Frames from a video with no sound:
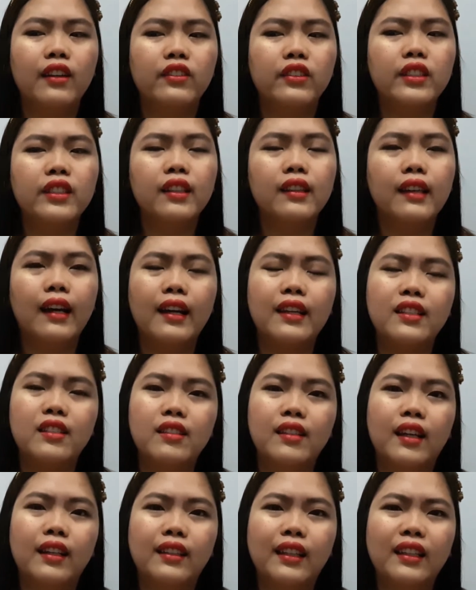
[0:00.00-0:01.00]
realized
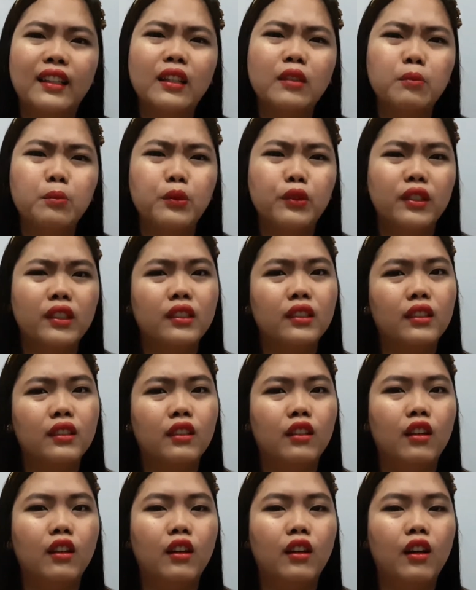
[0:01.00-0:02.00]
that I can put it
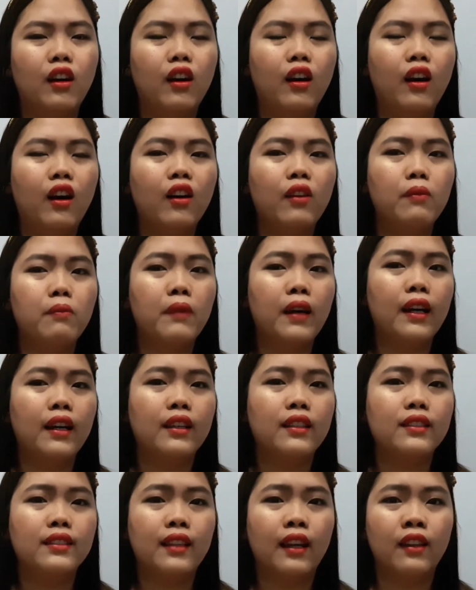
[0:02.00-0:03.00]
on my
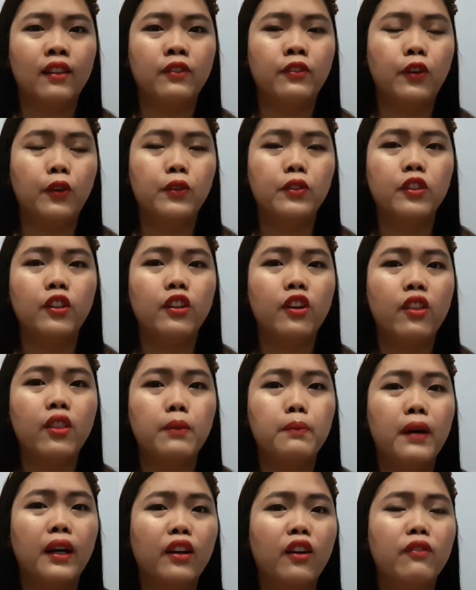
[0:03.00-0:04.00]
cell phone or in the
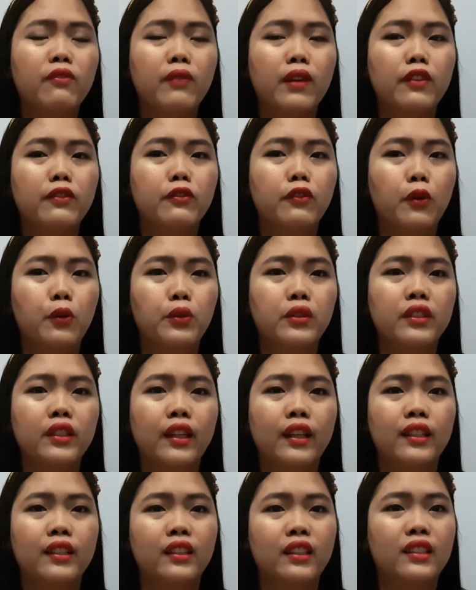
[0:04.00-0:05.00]
back of my phone,
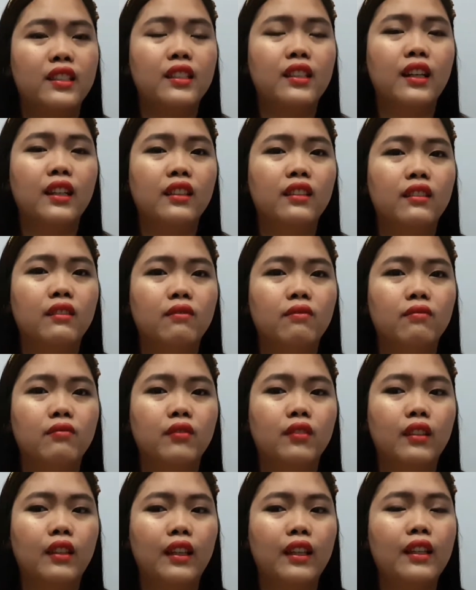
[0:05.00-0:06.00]
and it's not,
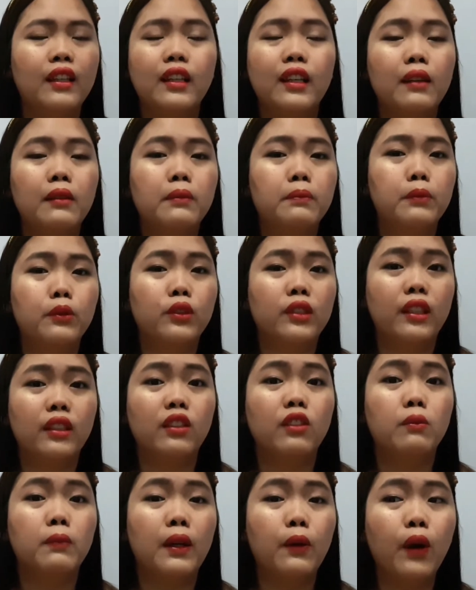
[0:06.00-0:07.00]
and I cannot put it
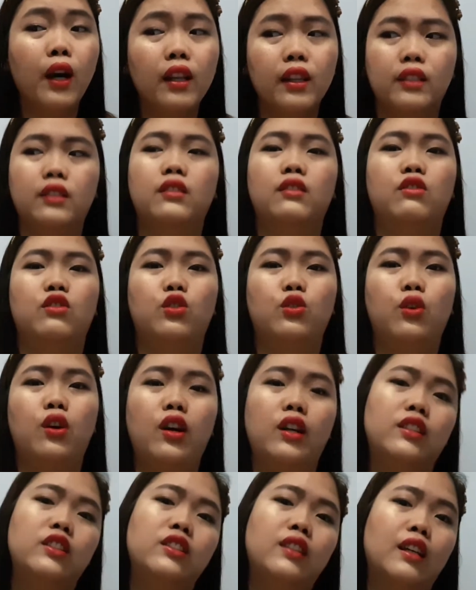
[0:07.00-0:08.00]
in my wallet. So
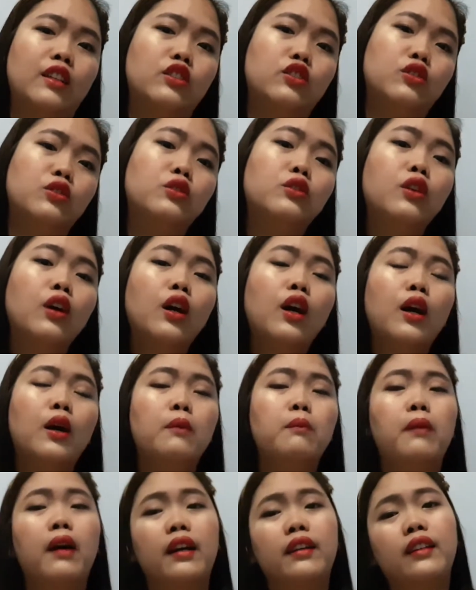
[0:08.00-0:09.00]
I decided to
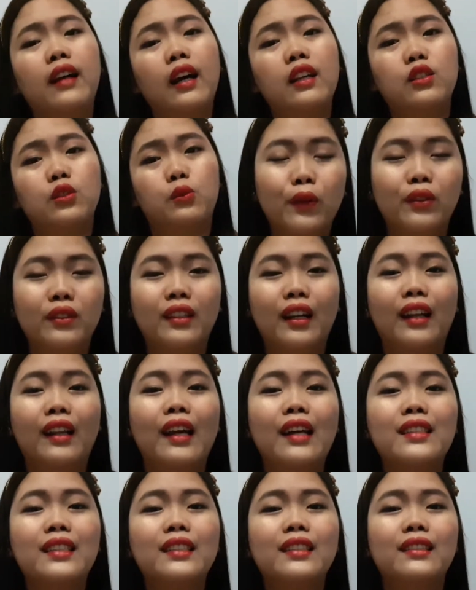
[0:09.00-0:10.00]
buy the
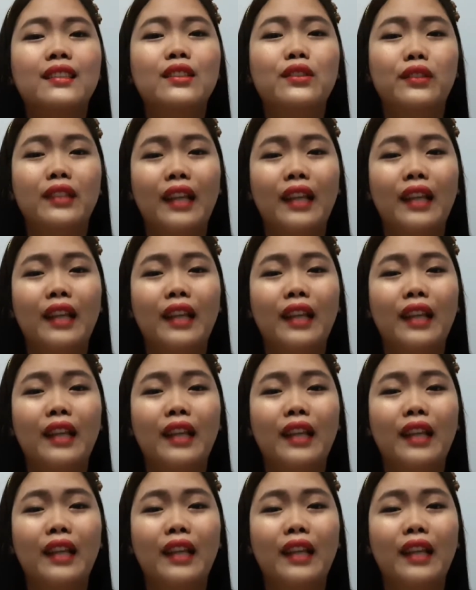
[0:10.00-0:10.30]
Classic Neo